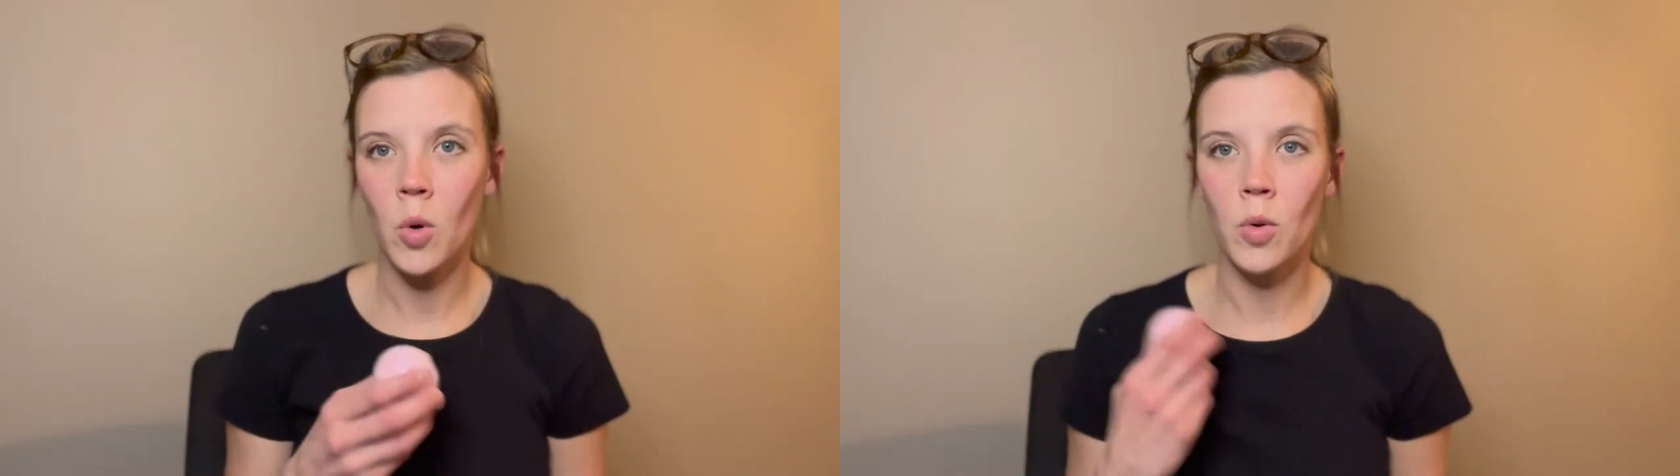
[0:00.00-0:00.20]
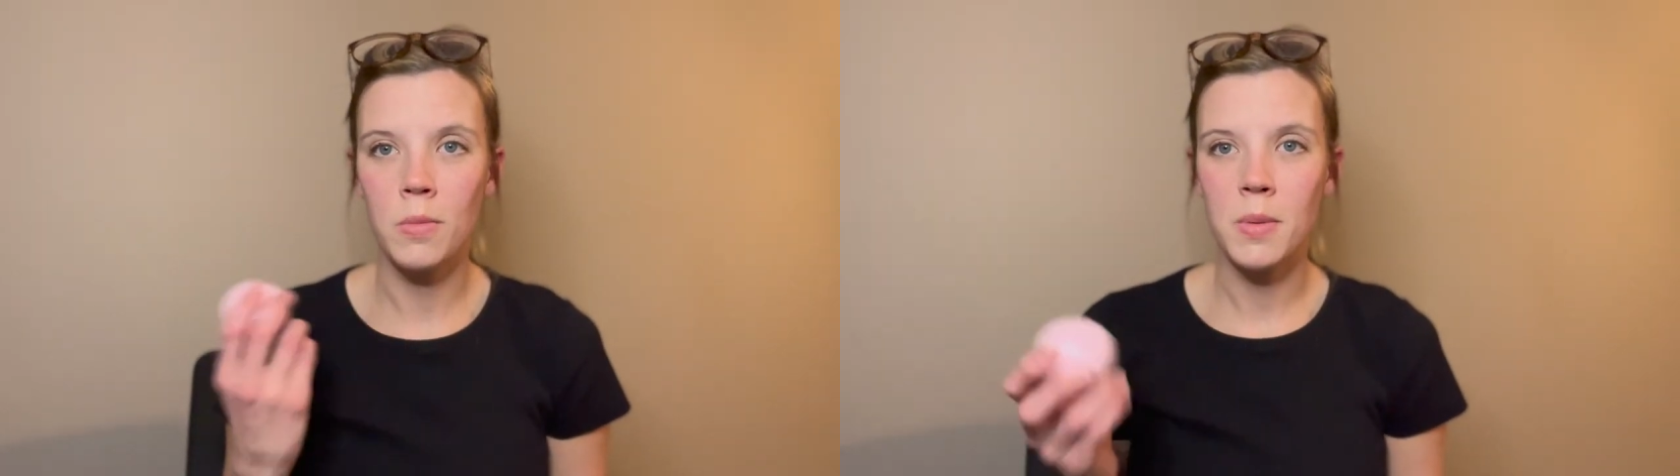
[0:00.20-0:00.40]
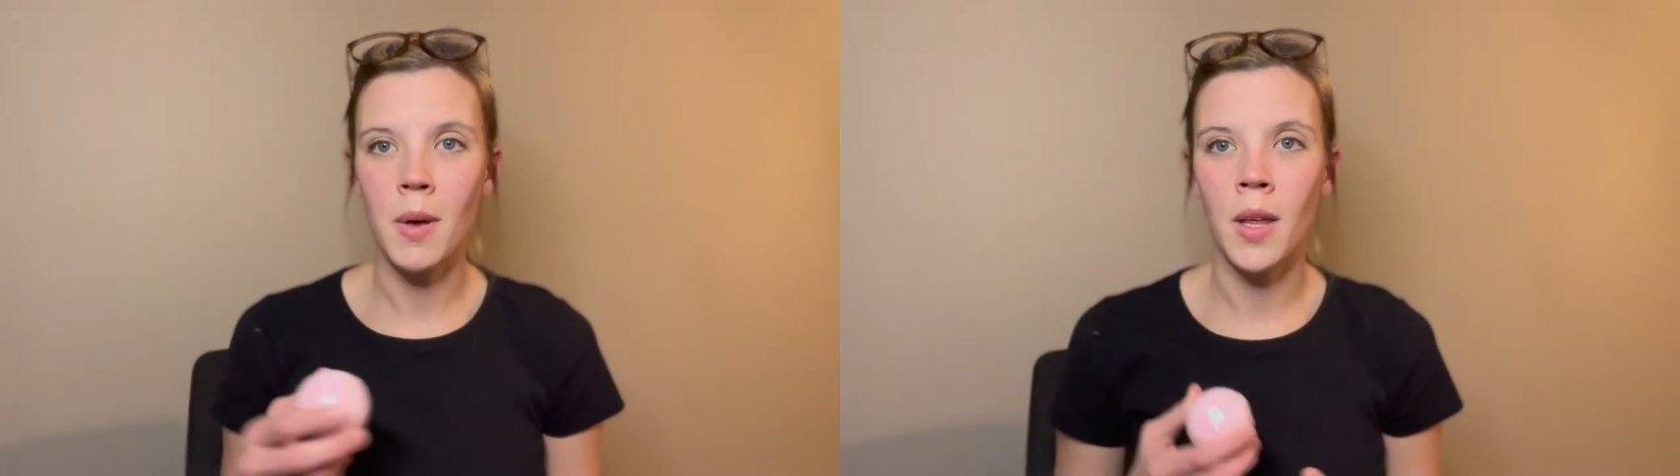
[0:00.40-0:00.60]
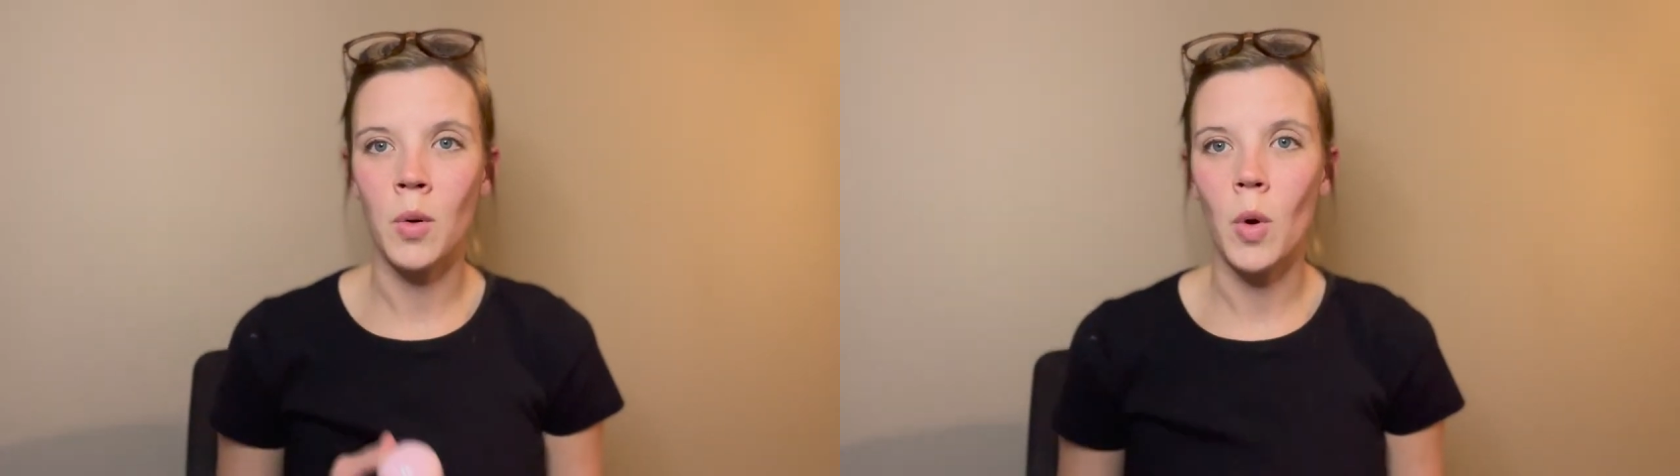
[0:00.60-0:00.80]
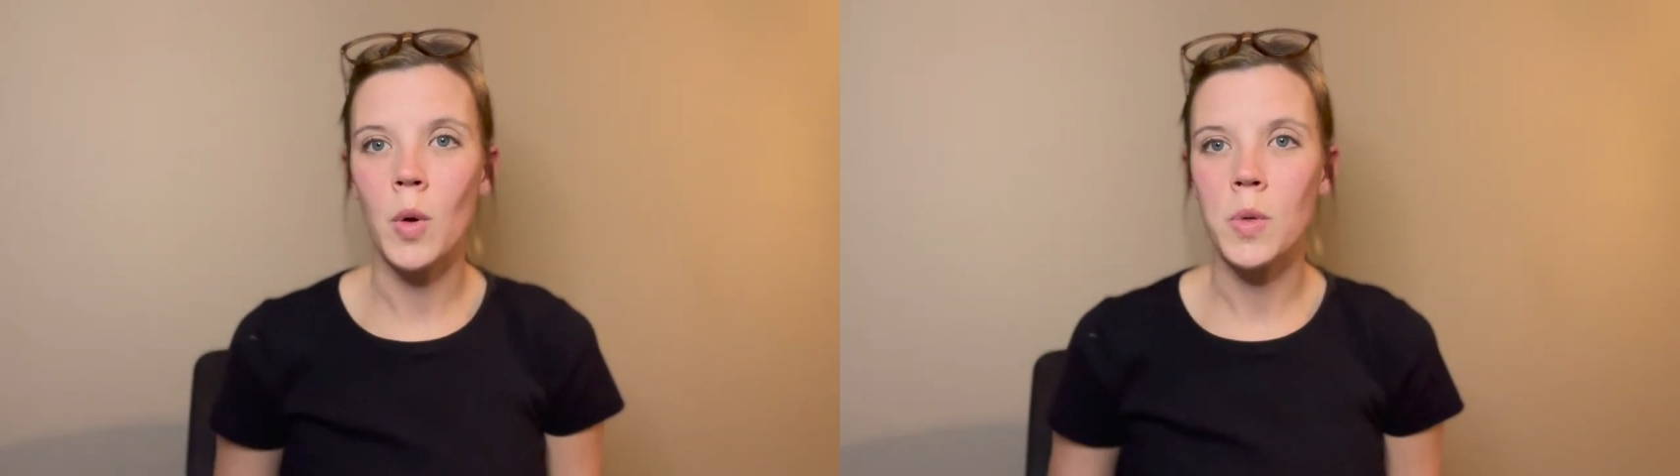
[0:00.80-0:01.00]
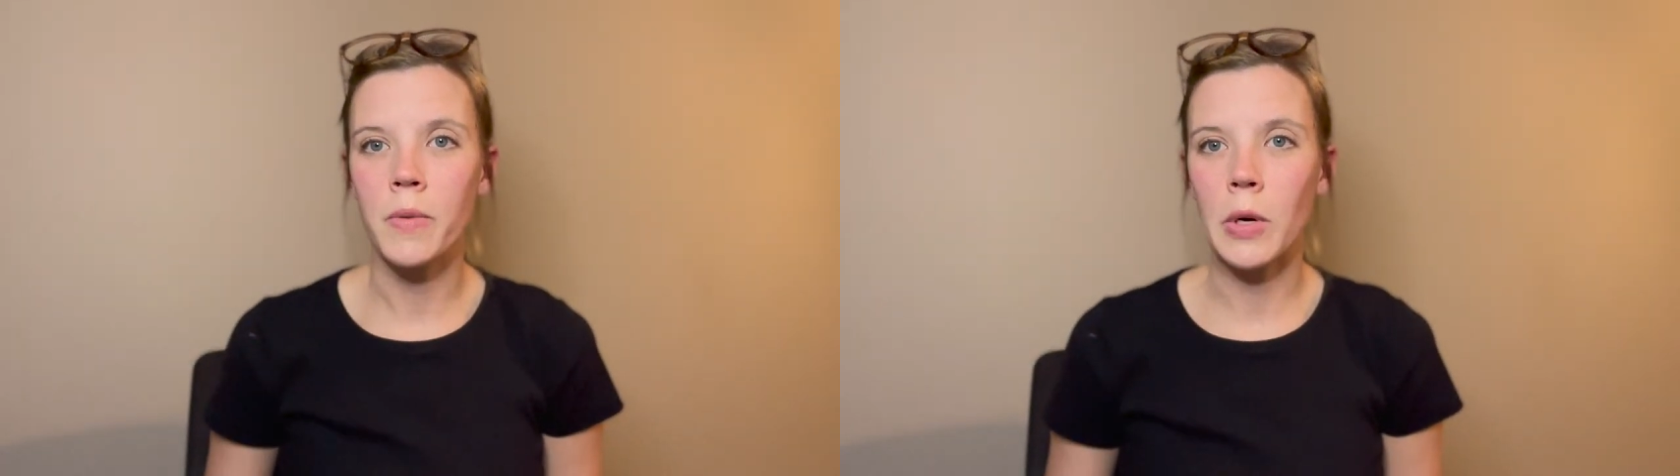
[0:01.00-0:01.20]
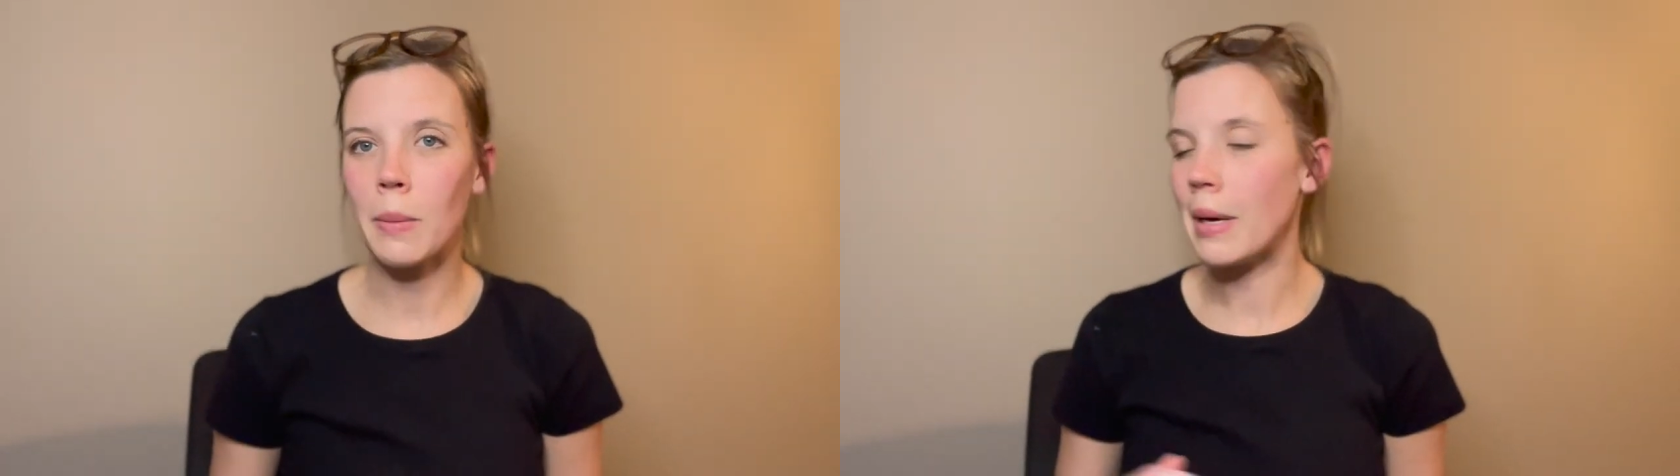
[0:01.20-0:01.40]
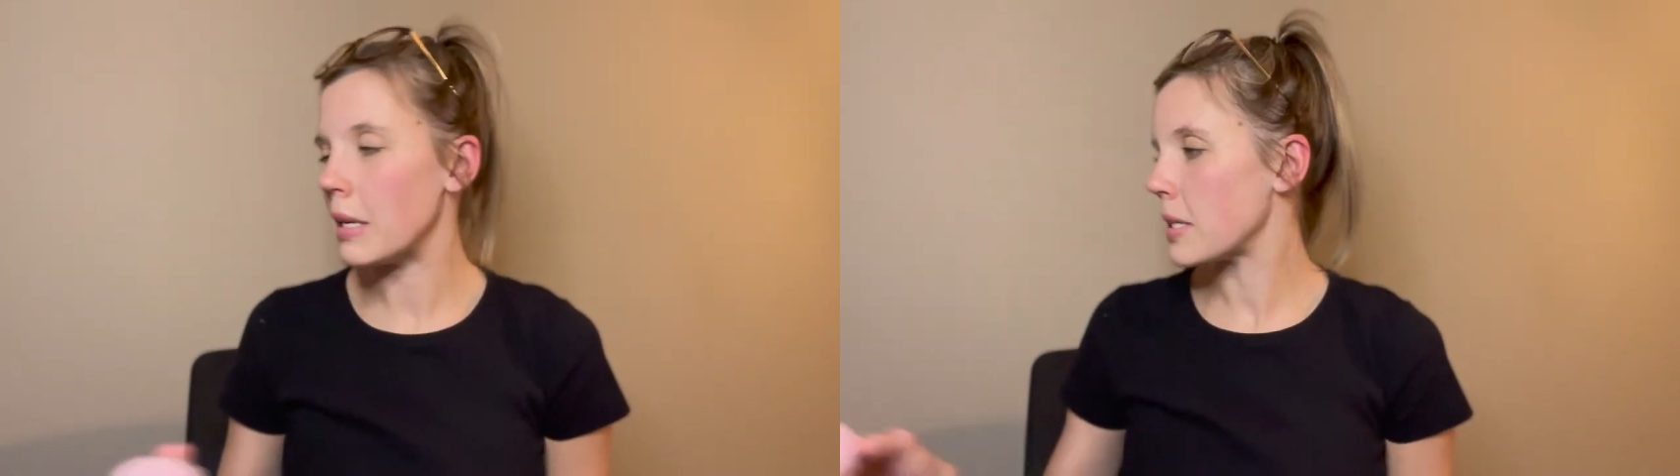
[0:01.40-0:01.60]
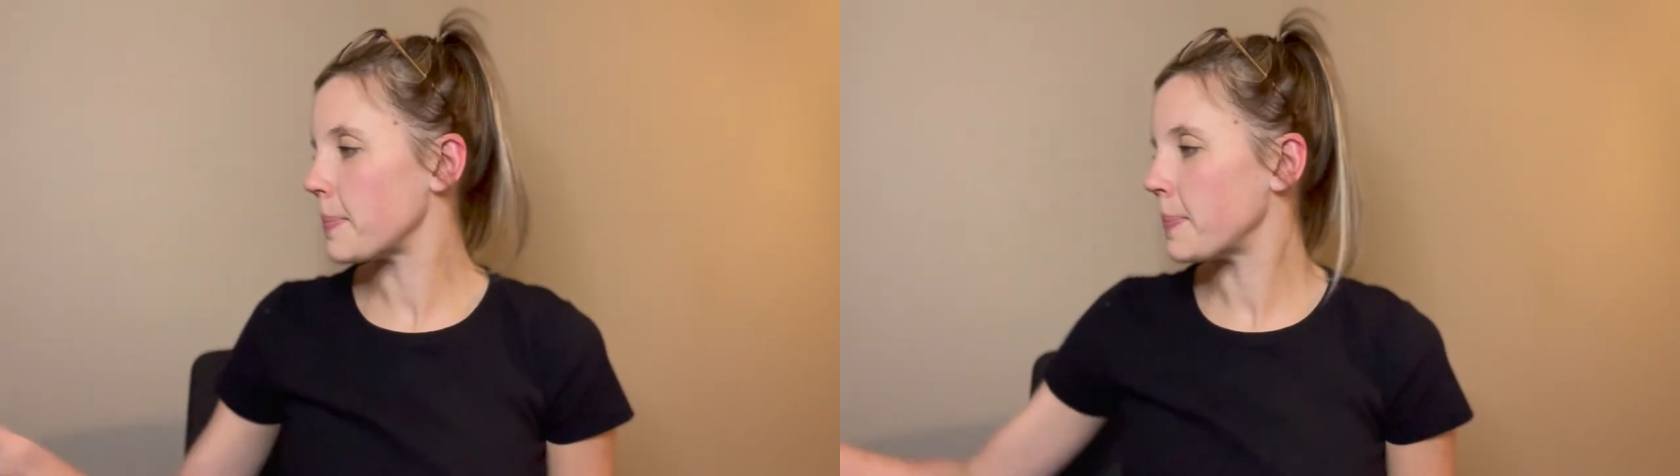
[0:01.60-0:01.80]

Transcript: room smelled like rose for a bit.